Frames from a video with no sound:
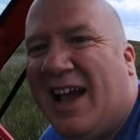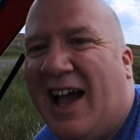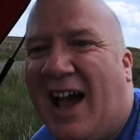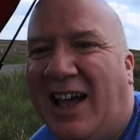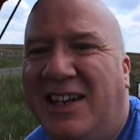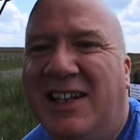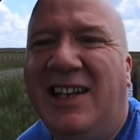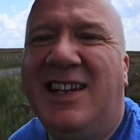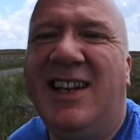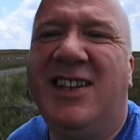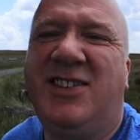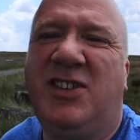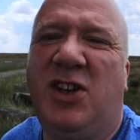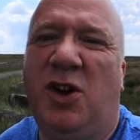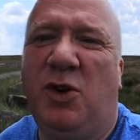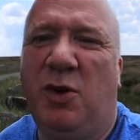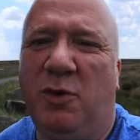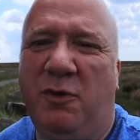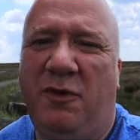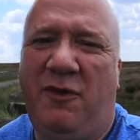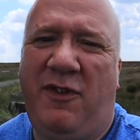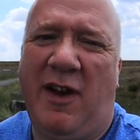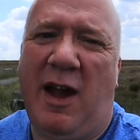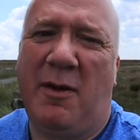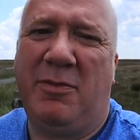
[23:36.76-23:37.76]
I nearly
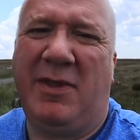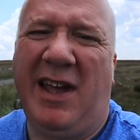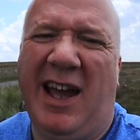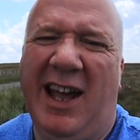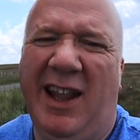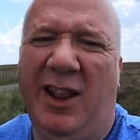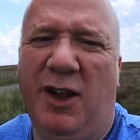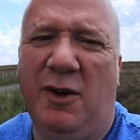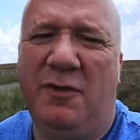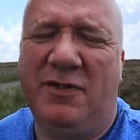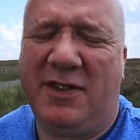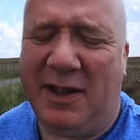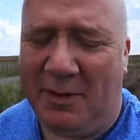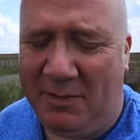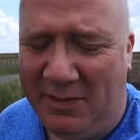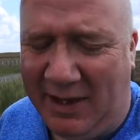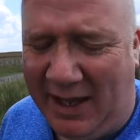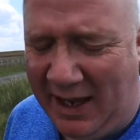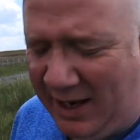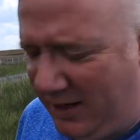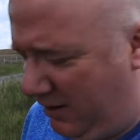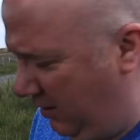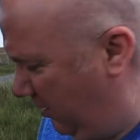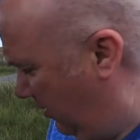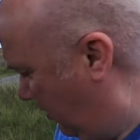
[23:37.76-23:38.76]
told Fab that I loved him
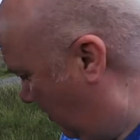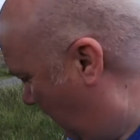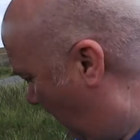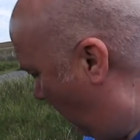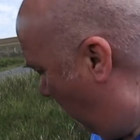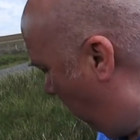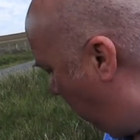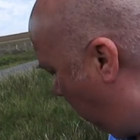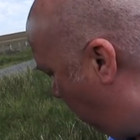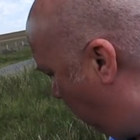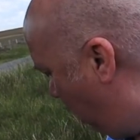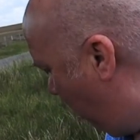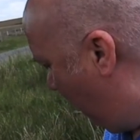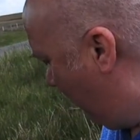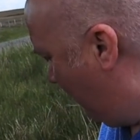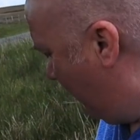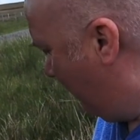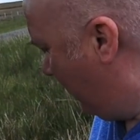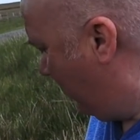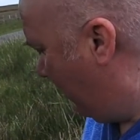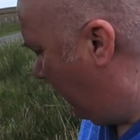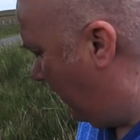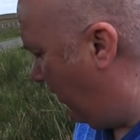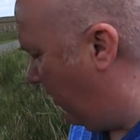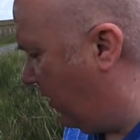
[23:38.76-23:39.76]
then.
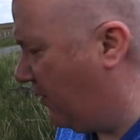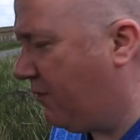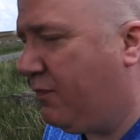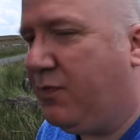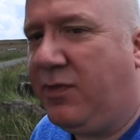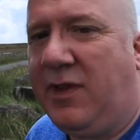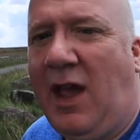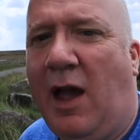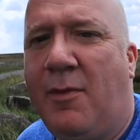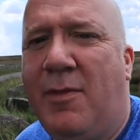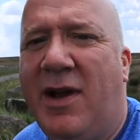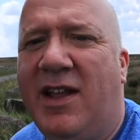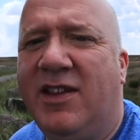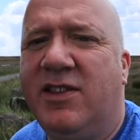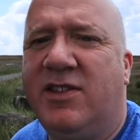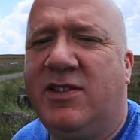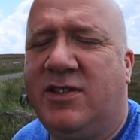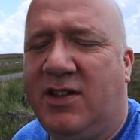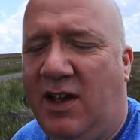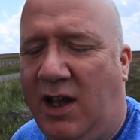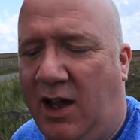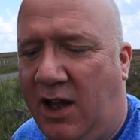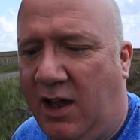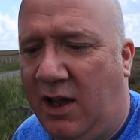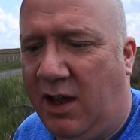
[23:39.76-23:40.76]
I
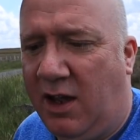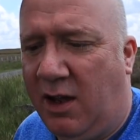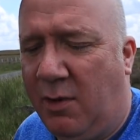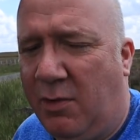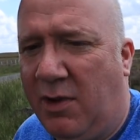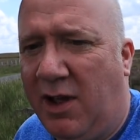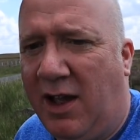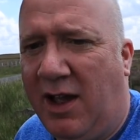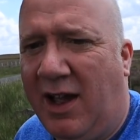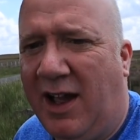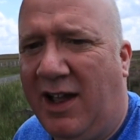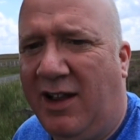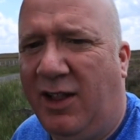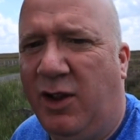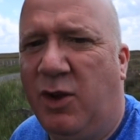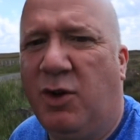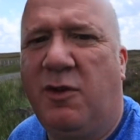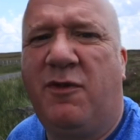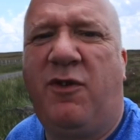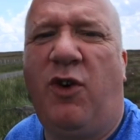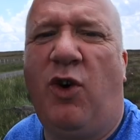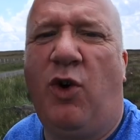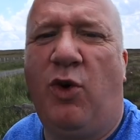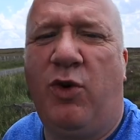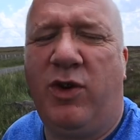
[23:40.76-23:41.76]
meant I
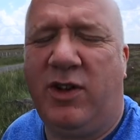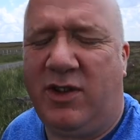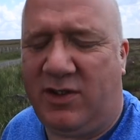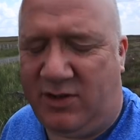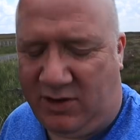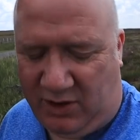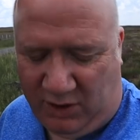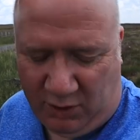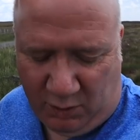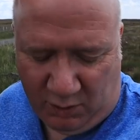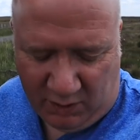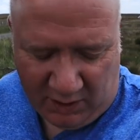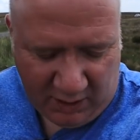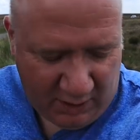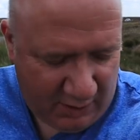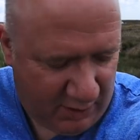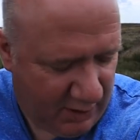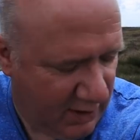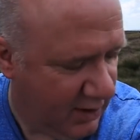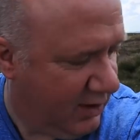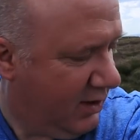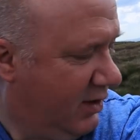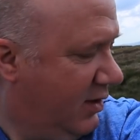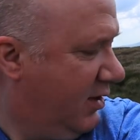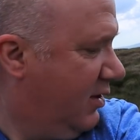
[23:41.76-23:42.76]
look forward to
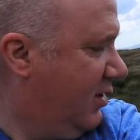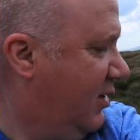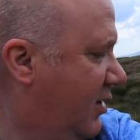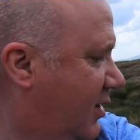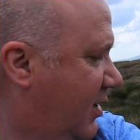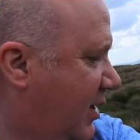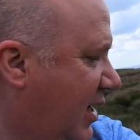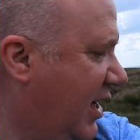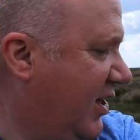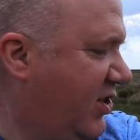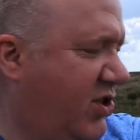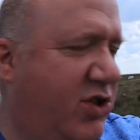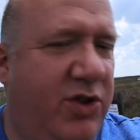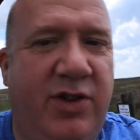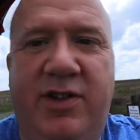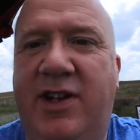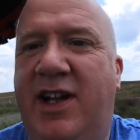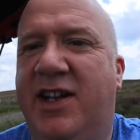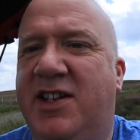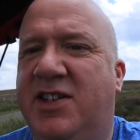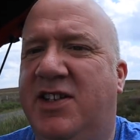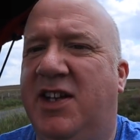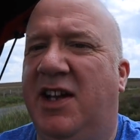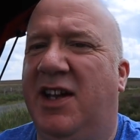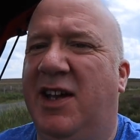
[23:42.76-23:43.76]
catching you
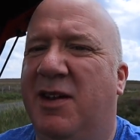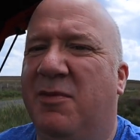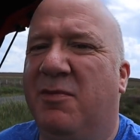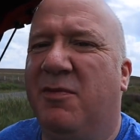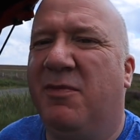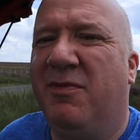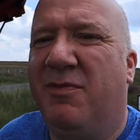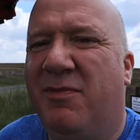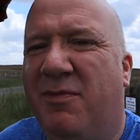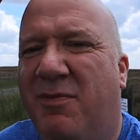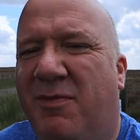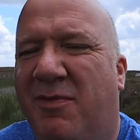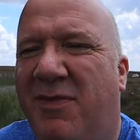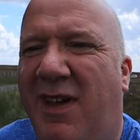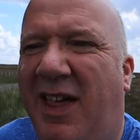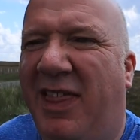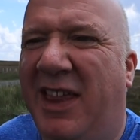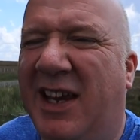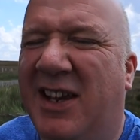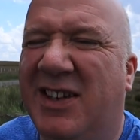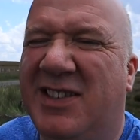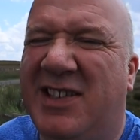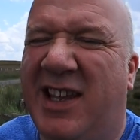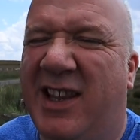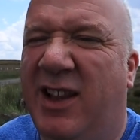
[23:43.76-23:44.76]
next time. I
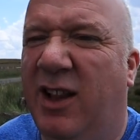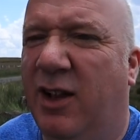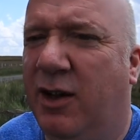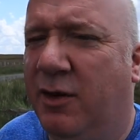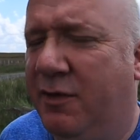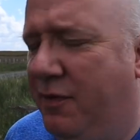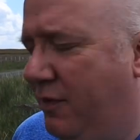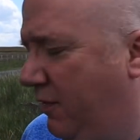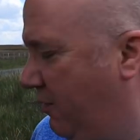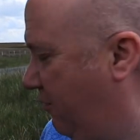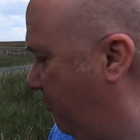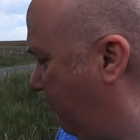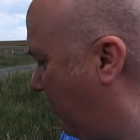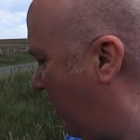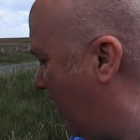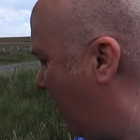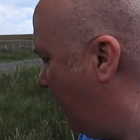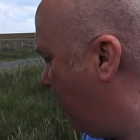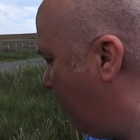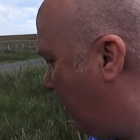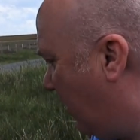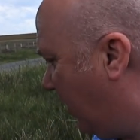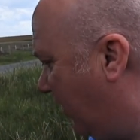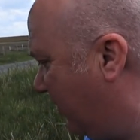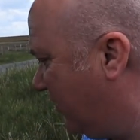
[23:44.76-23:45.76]
think I said love, but
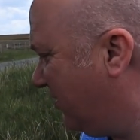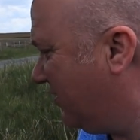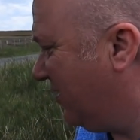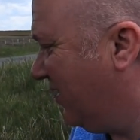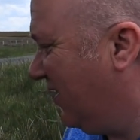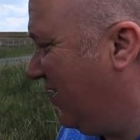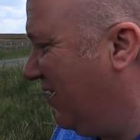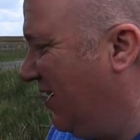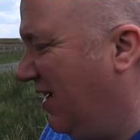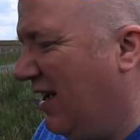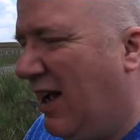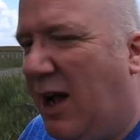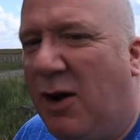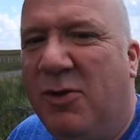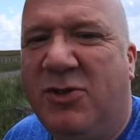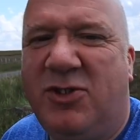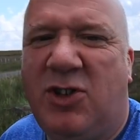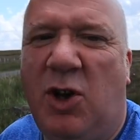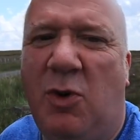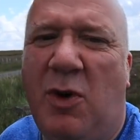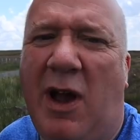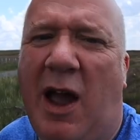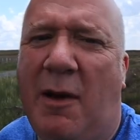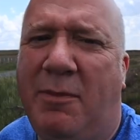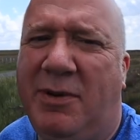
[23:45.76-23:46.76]
never mind. I was
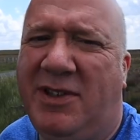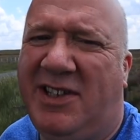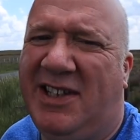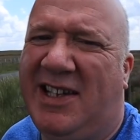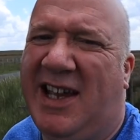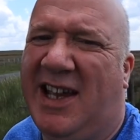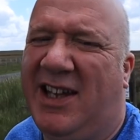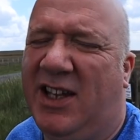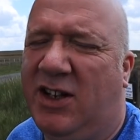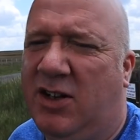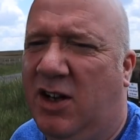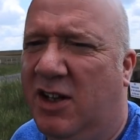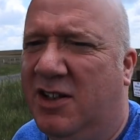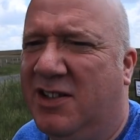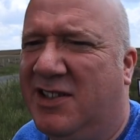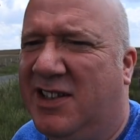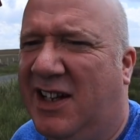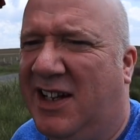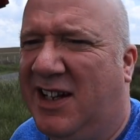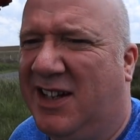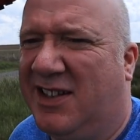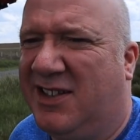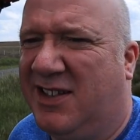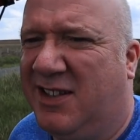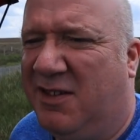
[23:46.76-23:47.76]
so happy to get the
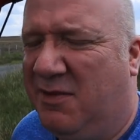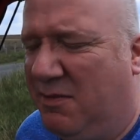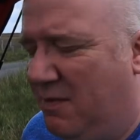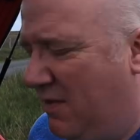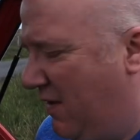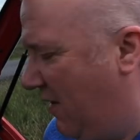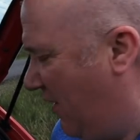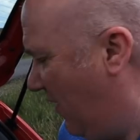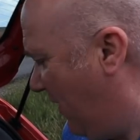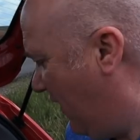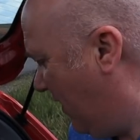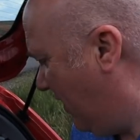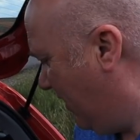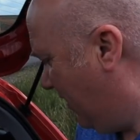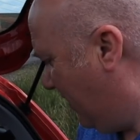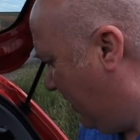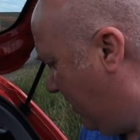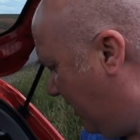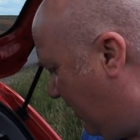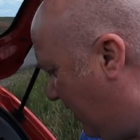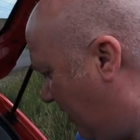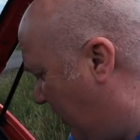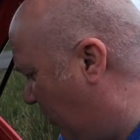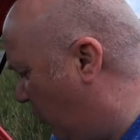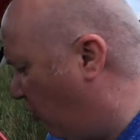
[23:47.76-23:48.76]
contact.
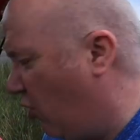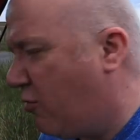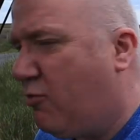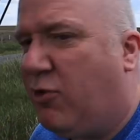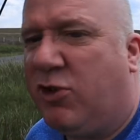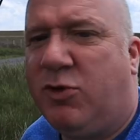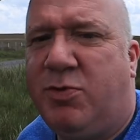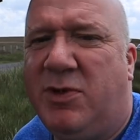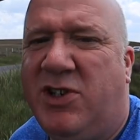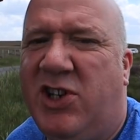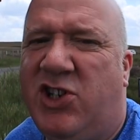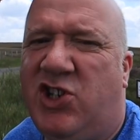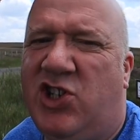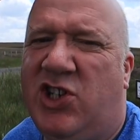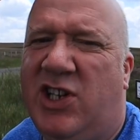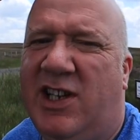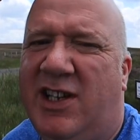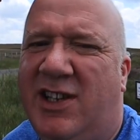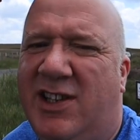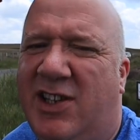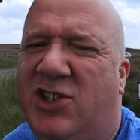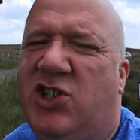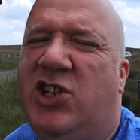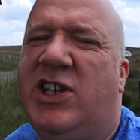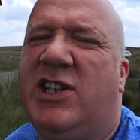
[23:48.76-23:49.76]
Oh, it must be the
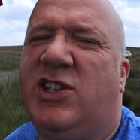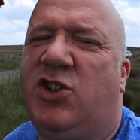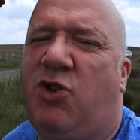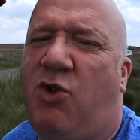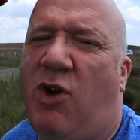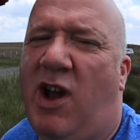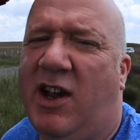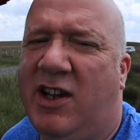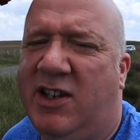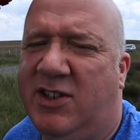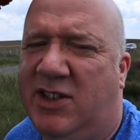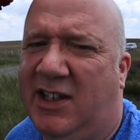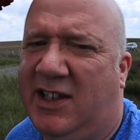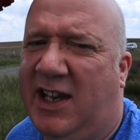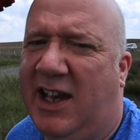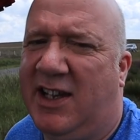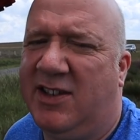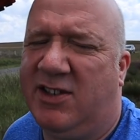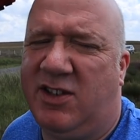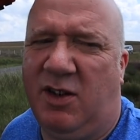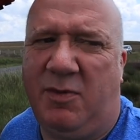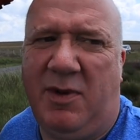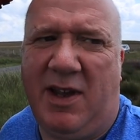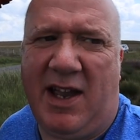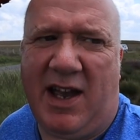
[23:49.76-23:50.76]
cheese crackers are
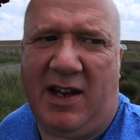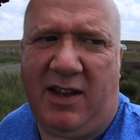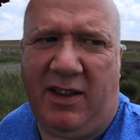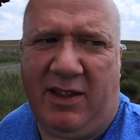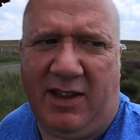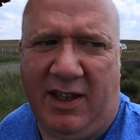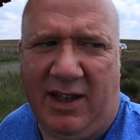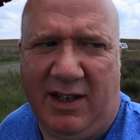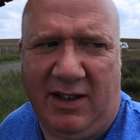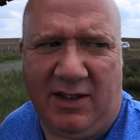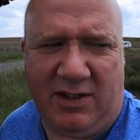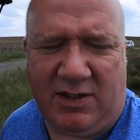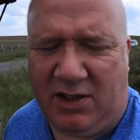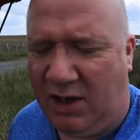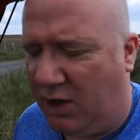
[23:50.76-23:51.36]
getting to me head, I think.